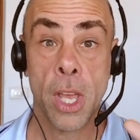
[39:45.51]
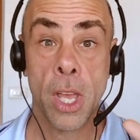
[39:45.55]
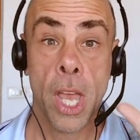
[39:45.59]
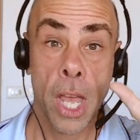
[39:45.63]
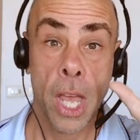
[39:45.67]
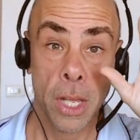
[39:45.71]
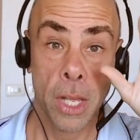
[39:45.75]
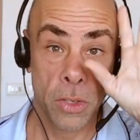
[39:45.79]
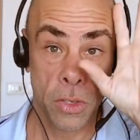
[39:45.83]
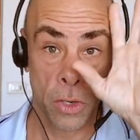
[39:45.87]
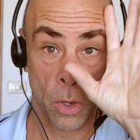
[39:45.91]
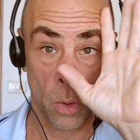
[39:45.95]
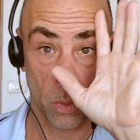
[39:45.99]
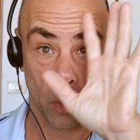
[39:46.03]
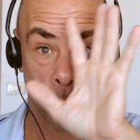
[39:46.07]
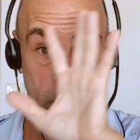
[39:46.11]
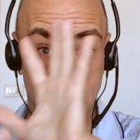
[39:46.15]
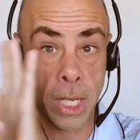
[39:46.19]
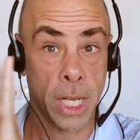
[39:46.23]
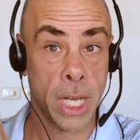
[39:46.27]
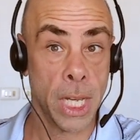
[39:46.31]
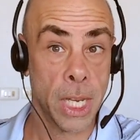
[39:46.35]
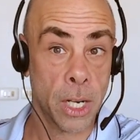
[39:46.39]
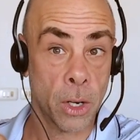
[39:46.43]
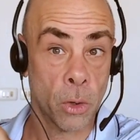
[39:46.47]
So
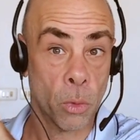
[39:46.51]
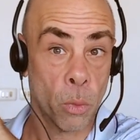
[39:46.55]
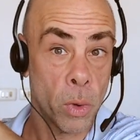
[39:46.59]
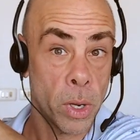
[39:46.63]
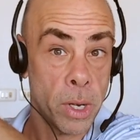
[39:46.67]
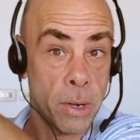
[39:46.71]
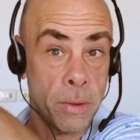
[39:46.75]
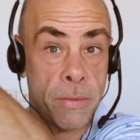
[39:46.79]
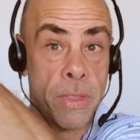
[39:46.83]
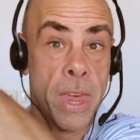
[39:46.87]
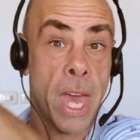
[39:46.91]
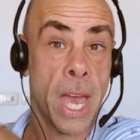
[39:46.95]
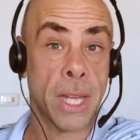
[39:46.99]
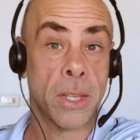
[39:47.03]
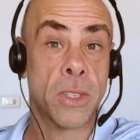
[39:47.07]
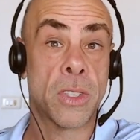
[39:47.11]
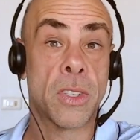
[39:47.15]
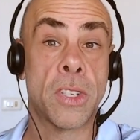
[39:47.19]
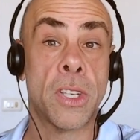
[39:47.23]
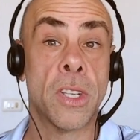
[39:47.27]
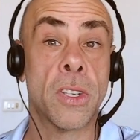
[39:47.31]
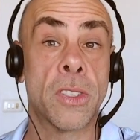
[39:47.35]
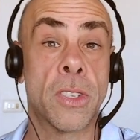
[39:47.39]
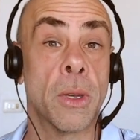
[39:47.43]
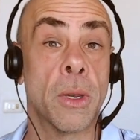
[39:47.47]
getting rid of that
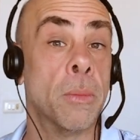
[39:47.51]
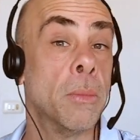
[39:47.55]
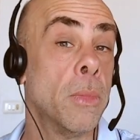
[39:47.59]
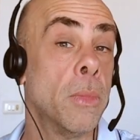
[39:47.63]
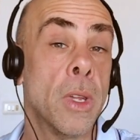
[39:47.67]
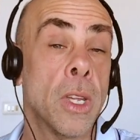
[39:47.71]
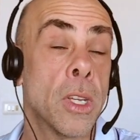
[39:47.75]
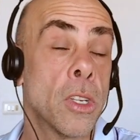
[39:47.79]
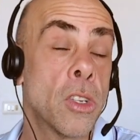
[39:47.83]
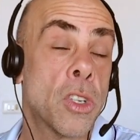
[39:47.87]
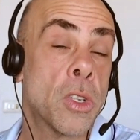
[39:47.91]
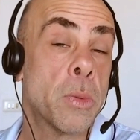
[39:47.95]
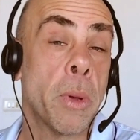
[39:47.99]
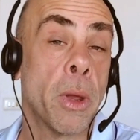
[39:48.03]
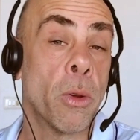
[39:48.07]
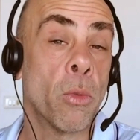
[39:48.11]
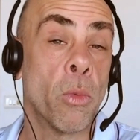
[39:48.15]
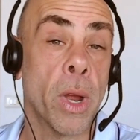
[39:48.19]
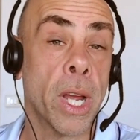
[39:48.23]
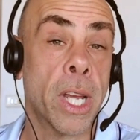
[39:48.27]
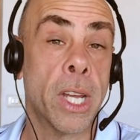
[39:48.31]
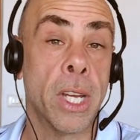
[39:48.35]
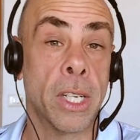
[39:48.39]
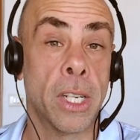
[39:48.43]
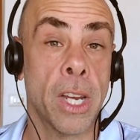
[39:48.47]
system just by
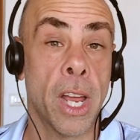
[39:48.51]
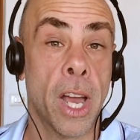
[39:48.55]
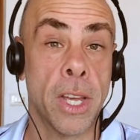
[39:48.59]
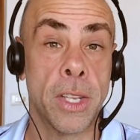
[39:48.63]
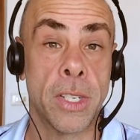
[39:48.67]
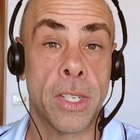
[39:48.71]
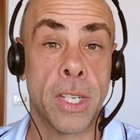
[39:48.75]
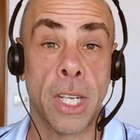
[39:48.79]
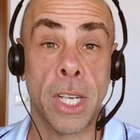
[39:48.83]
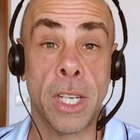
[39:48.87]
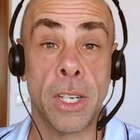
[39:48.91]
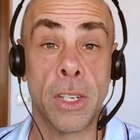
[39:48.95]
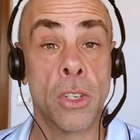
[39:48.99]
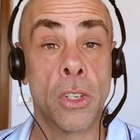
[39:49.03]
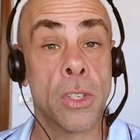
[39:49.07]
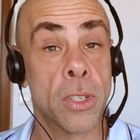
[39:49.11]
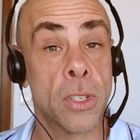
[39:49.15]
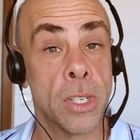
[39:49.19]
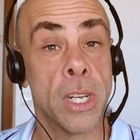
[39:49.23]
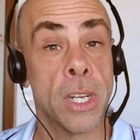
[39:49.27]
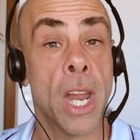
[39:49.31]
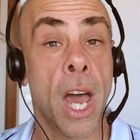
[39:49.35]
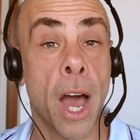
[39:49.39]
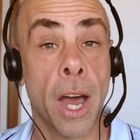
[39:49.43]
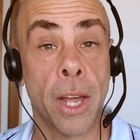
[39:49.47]
recognizing it, just
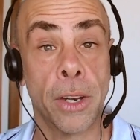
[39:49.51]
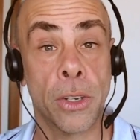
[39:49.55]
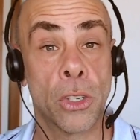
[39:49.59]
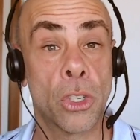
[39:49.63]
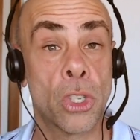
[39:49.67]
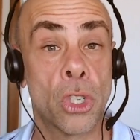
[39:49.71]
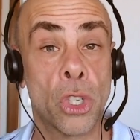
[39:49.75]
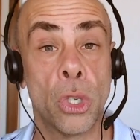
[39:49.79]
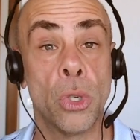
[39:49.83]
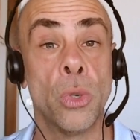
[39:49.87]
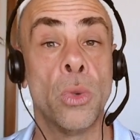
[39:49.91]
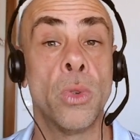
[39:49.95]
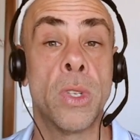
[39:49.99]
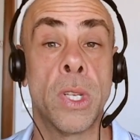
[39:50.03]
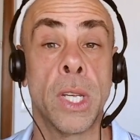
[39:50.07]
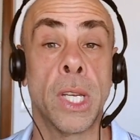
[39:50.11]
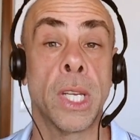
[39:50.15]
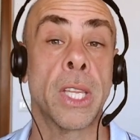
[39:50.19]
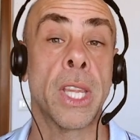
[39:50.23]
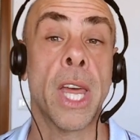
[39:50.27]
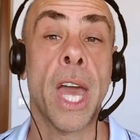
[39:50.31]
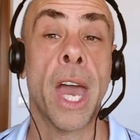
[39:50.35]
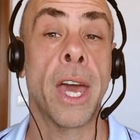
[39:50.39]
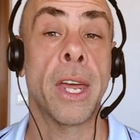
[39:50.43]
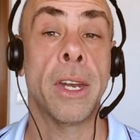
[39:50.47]
not choosing
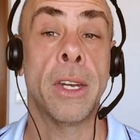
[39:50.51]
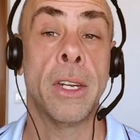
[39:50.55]
that,